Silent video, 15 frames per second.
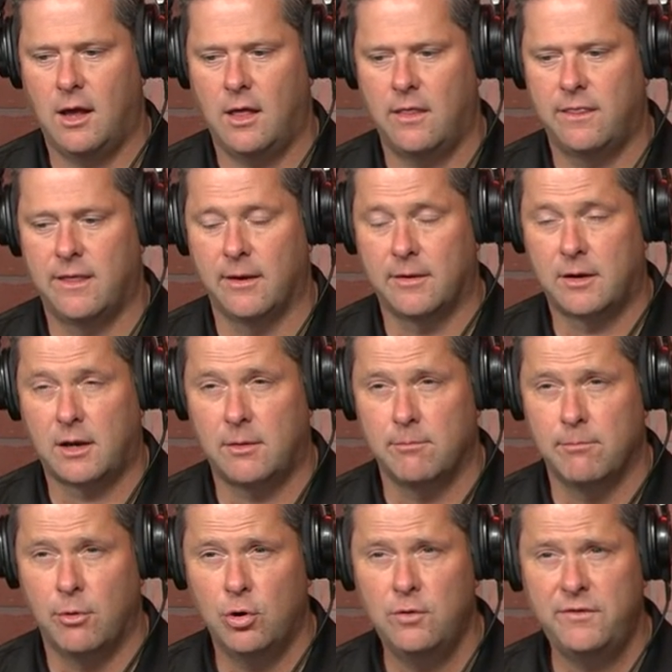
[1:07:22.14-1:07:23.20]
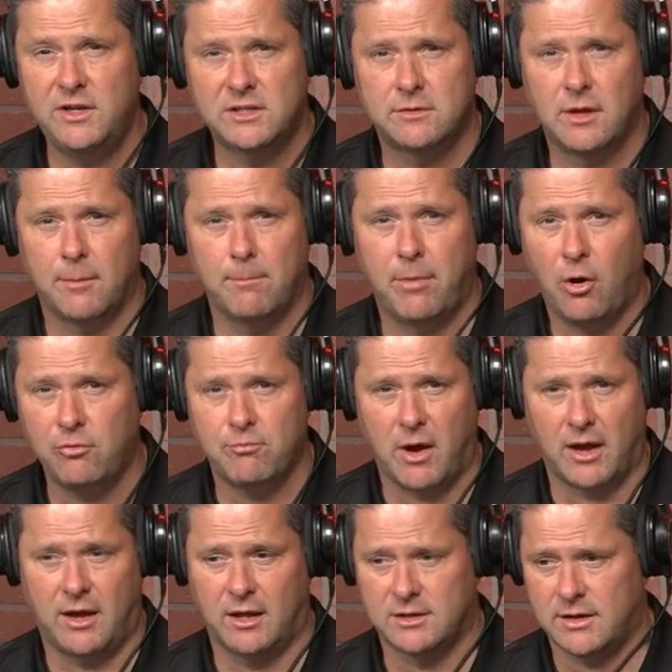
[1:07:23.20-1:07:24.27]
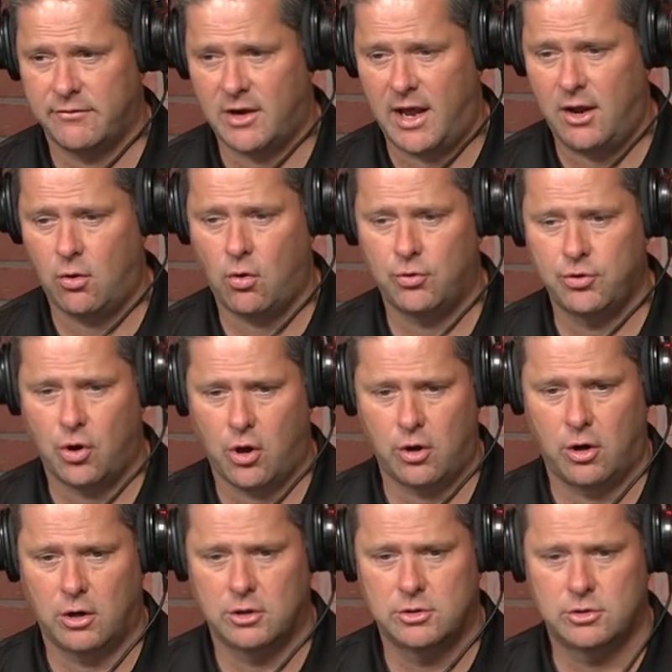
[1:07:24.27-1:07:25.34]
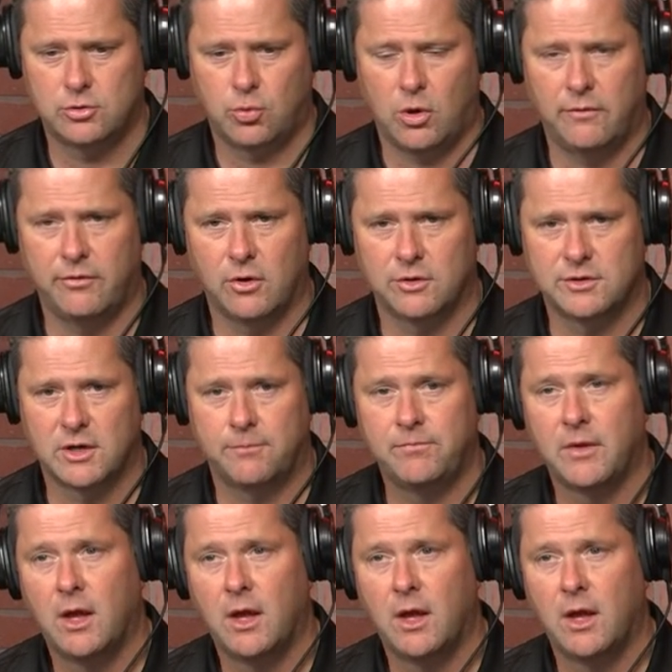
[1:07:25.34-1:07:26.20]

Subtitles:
The movies that both my kids, I have an 8-year-old daughter and a 12-year-old son.